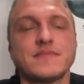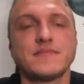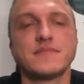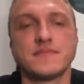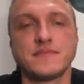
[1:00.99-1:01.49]

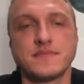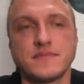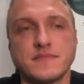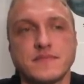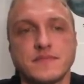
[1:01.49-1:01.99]

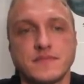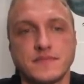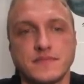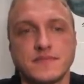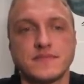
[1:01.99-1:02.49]

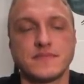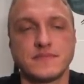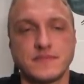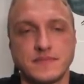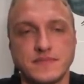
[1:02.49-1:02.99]

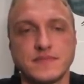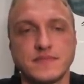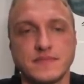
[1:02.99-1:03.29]
No words are spoken by the person on screen.